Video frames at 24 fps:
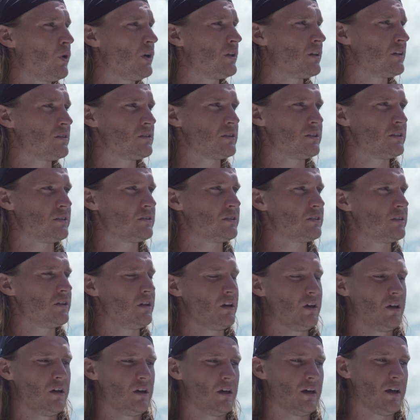weaknesses,
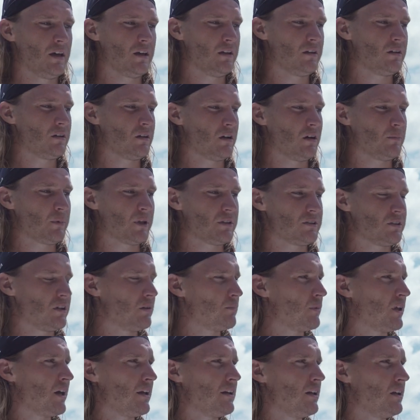and that's
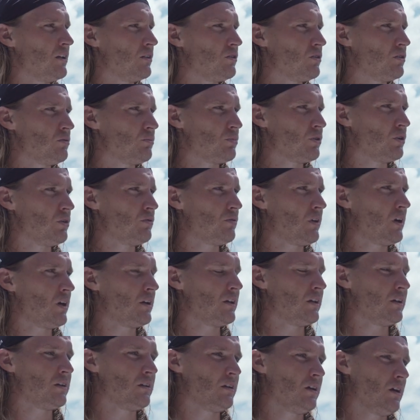something that I needed to improve
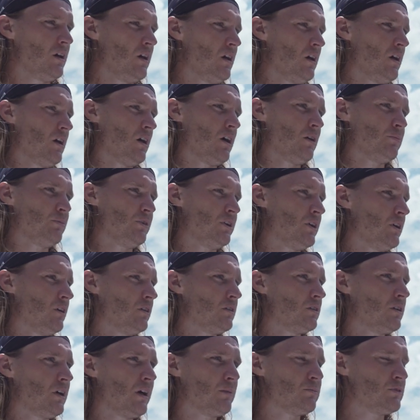on, and, you know,
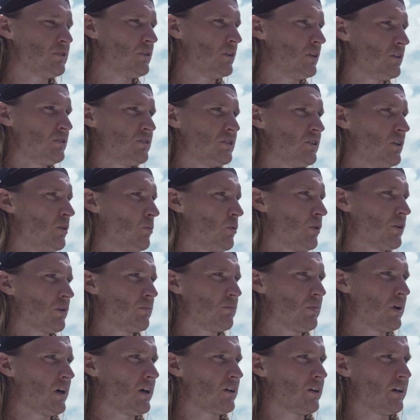it's still a work in
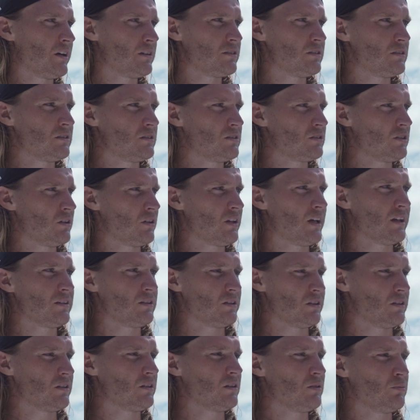progress and still a lot
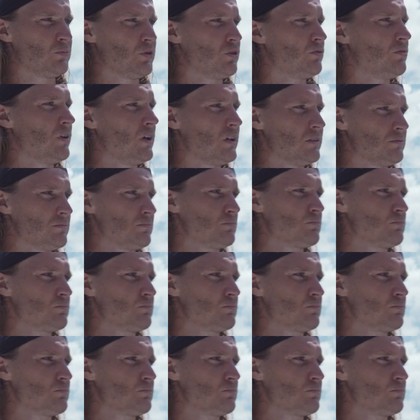to improve on.